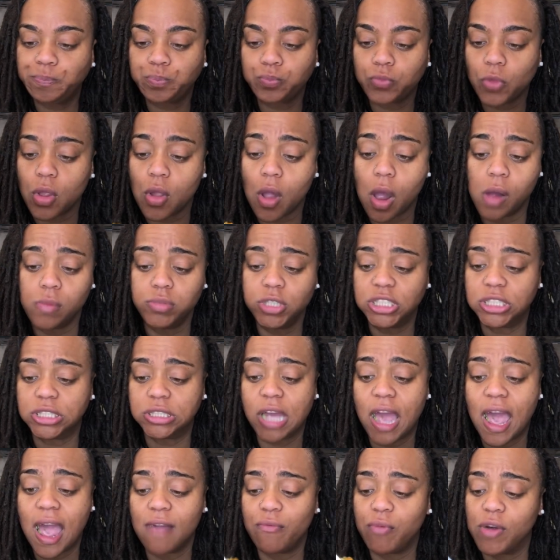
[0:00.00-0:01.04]
y'all, we are
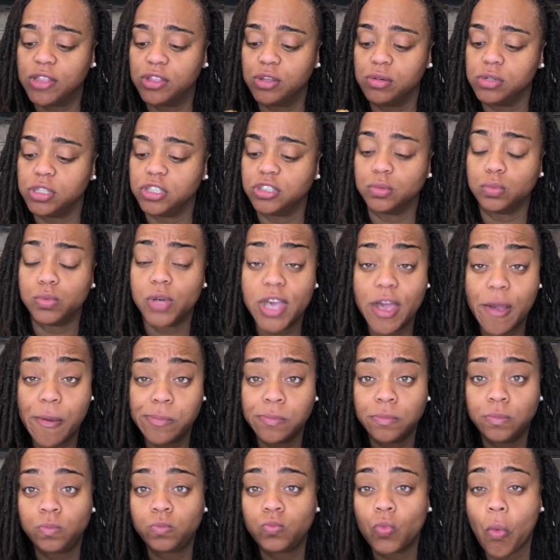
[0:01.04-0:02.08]
halfway through this week.
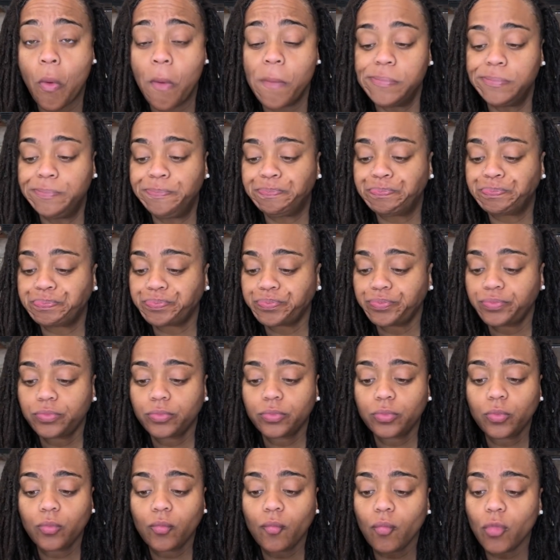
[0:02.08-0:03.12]

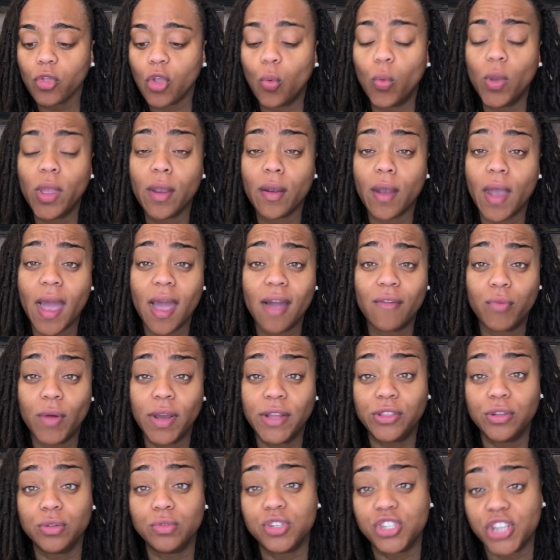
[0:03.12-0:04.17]
We are halfway
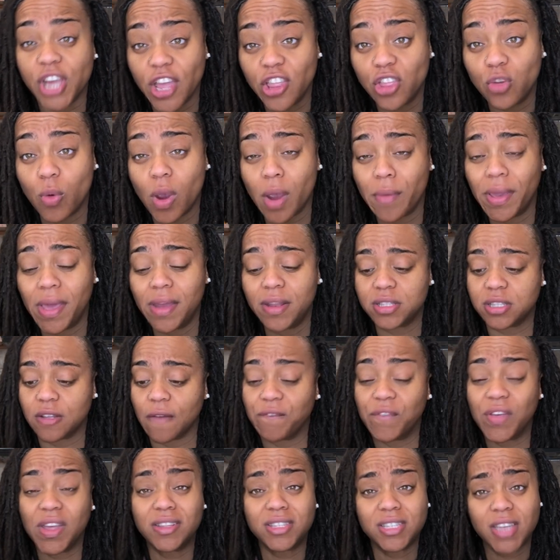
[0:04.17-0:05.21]
through January. It is the
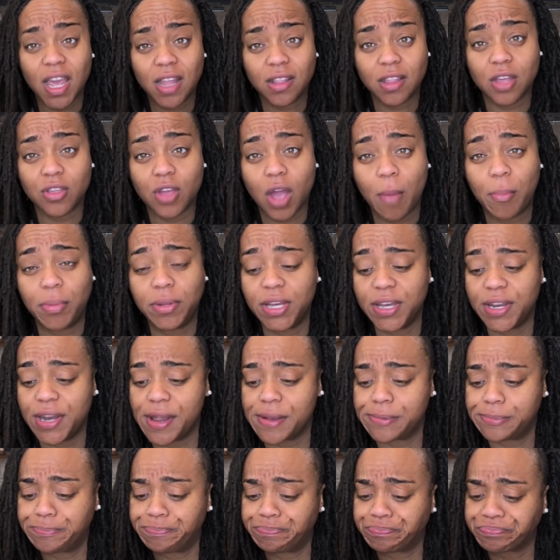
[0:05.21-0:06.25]
15th. Can y'all believe
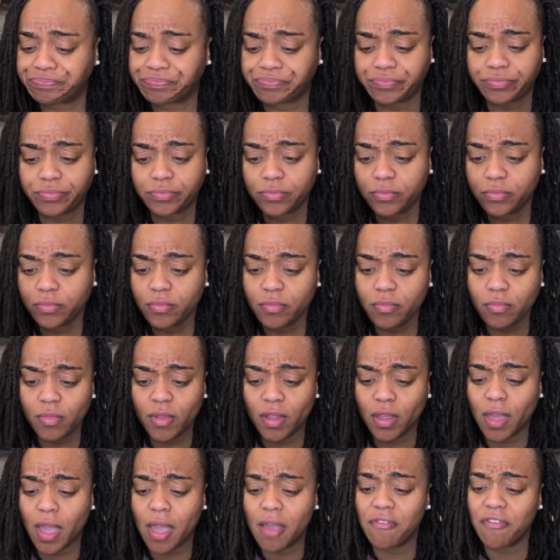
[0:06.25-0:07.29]
that?
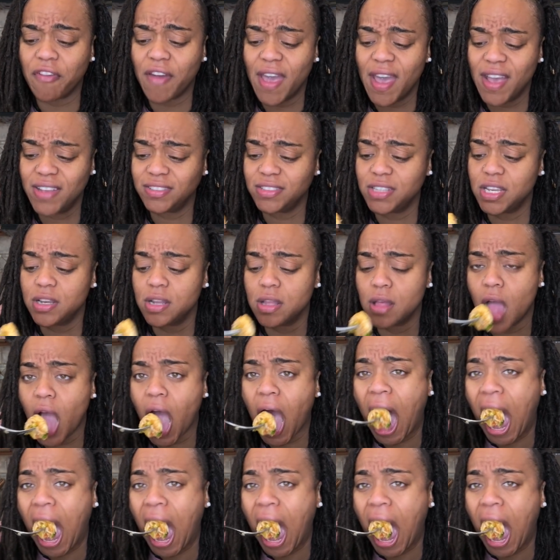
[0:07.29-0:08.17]
Came fast, didn't it?